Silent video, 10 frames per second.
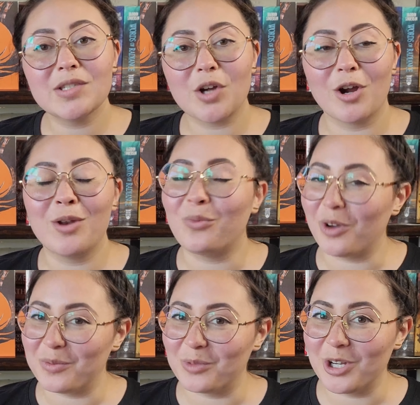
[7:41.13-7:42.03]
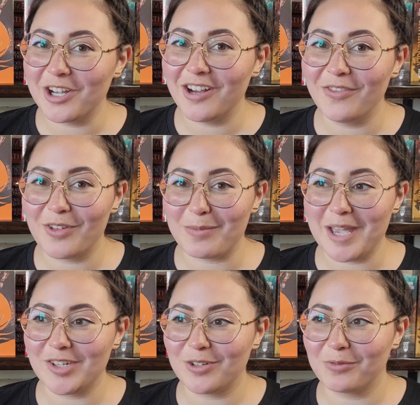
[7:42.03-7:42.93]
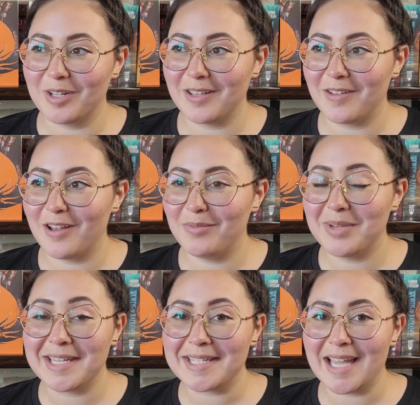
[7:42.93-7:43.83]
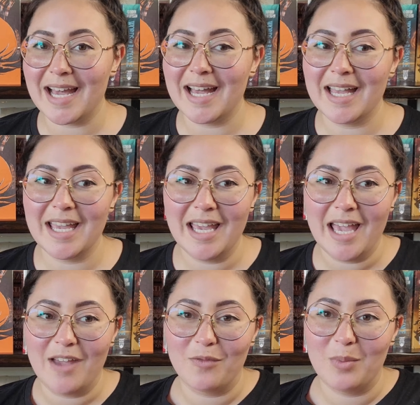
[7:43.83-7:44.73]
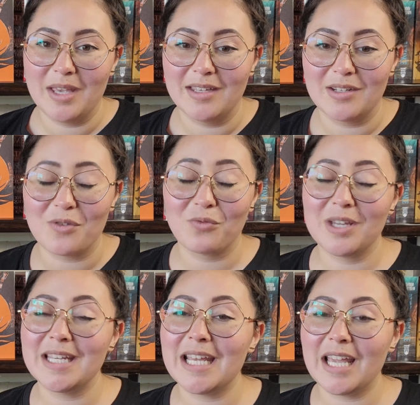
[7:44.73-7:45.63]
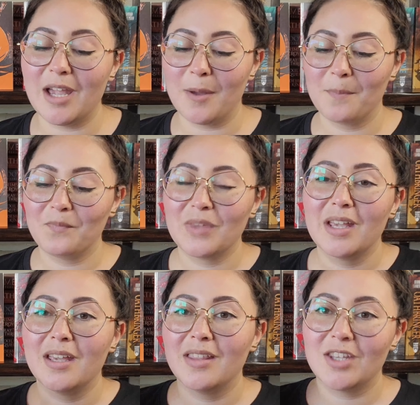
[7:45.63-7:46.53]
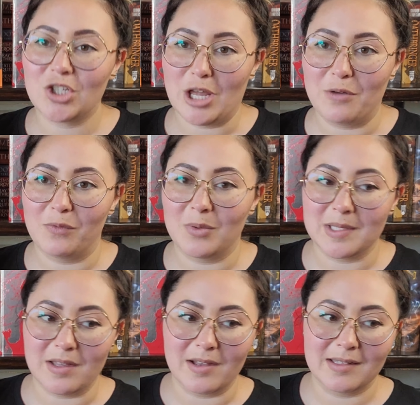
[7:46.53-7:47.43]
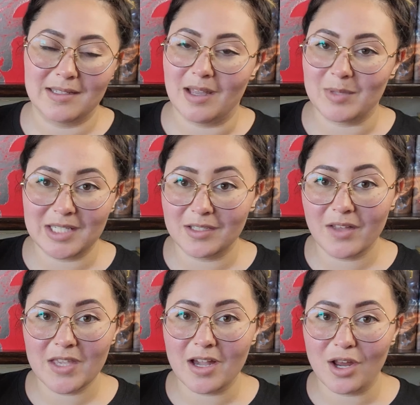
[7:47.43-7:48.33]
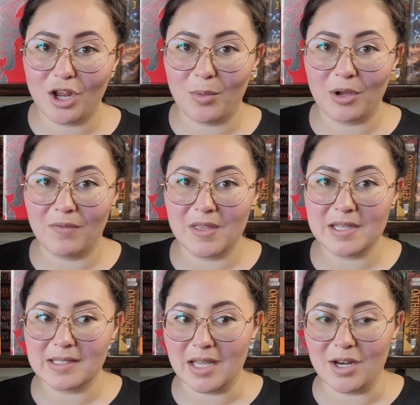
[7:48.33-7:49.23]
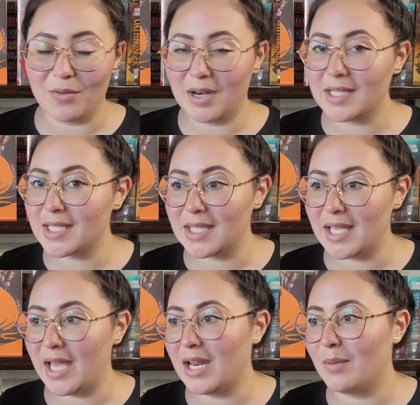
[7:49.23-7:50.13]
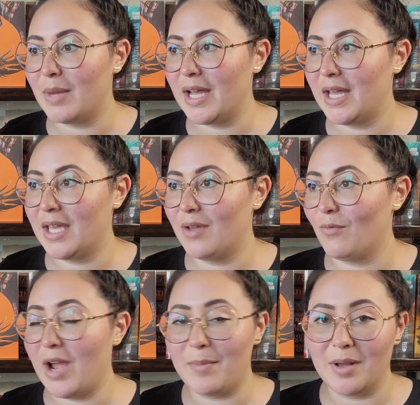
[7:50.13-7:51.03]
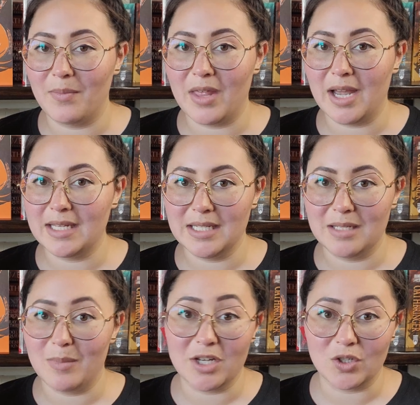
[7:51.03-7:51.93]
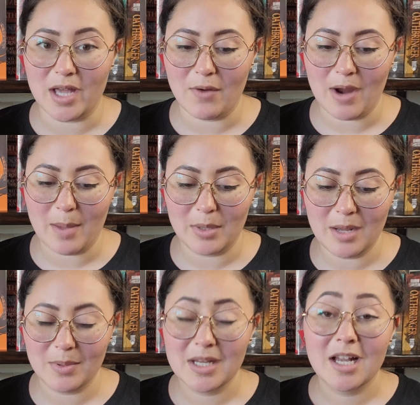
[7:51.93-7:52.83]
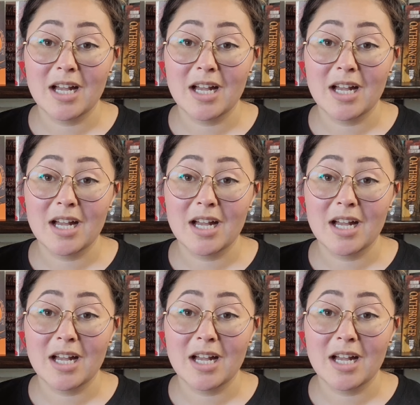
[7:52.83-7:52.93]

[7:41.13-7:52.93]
started one book for the Magical Readathon because I have been reading The Shadow of What Was Lost. I'm still on the audiobook of this. I know that I said that in my wrap-up that I did, my July wrap-up,